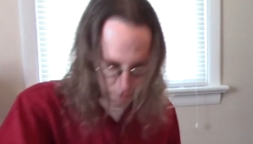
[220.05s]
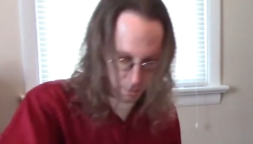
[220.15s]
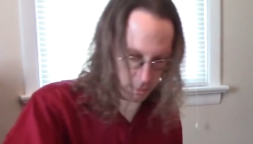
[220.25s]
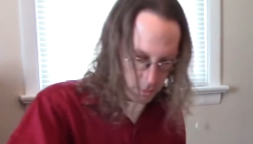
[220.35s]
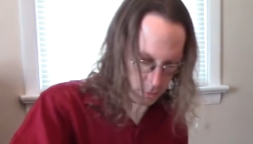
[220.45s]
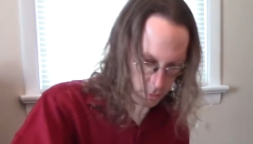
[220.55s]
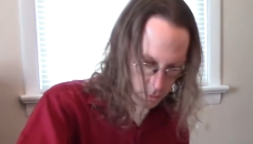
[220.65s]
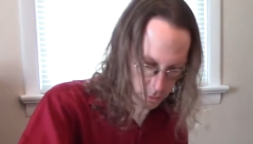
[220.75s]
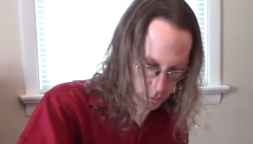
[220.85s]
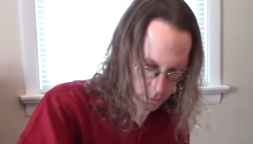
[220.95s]

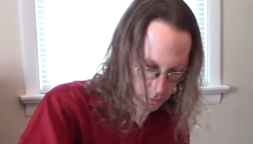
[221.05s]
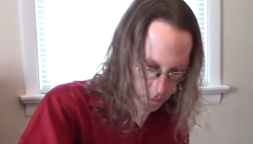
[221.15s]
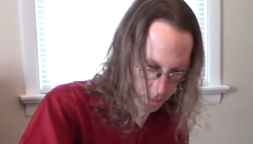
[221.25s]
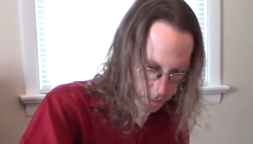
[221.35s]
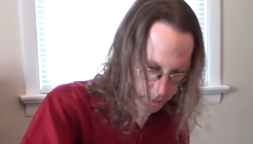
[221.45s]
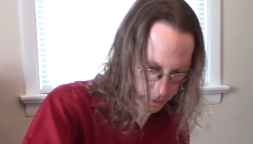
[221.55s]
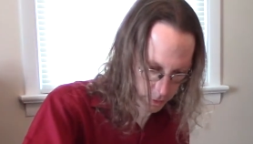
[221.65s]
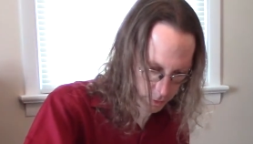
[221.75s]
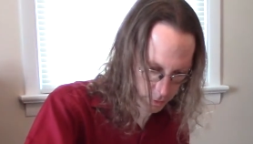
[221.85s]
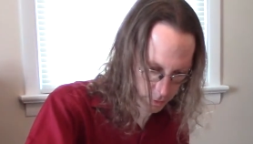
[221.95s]

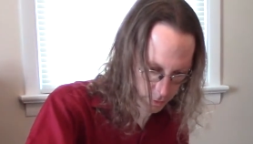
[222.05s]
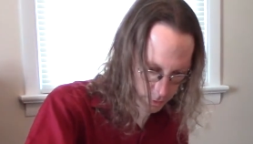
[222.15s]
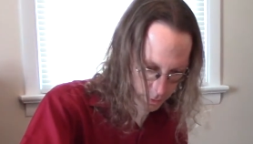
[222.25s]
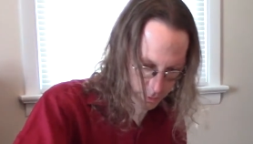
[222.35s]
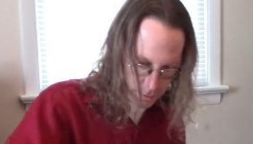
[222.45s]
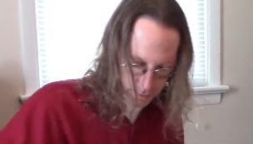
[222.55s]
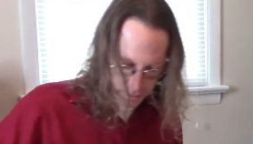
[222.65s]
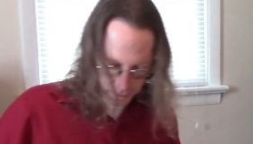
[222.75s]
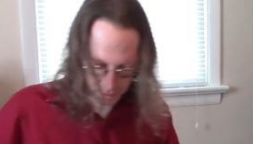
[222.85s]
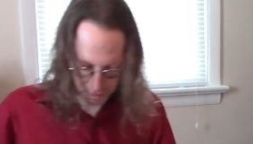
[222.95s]

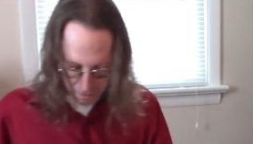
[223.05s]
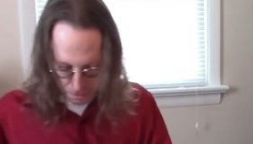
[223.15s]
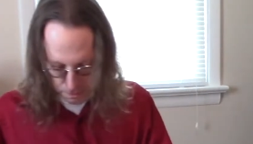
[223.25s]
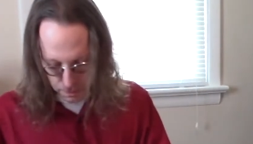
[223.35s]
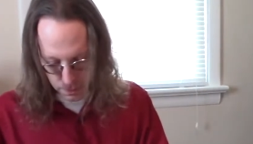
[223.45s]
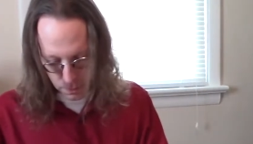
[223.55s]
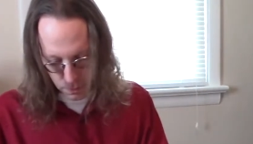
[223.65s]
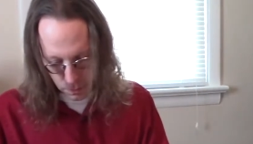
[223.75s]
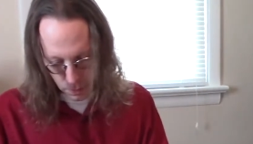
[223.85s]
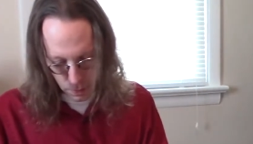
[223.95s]

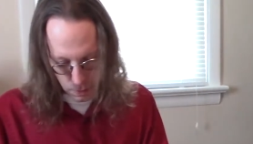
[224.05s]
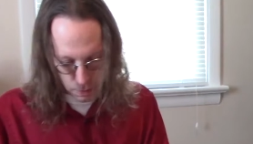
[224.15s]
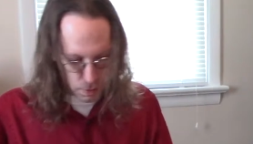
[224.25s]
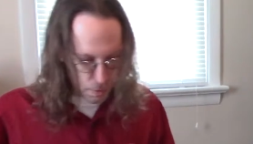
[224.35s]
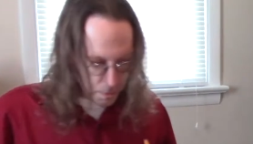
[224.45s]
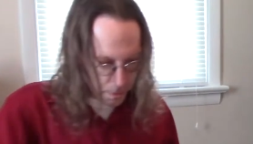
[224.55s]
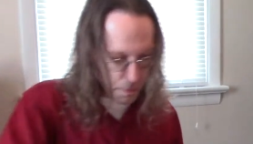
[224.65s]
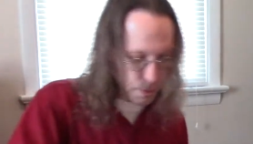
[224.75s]
(silence)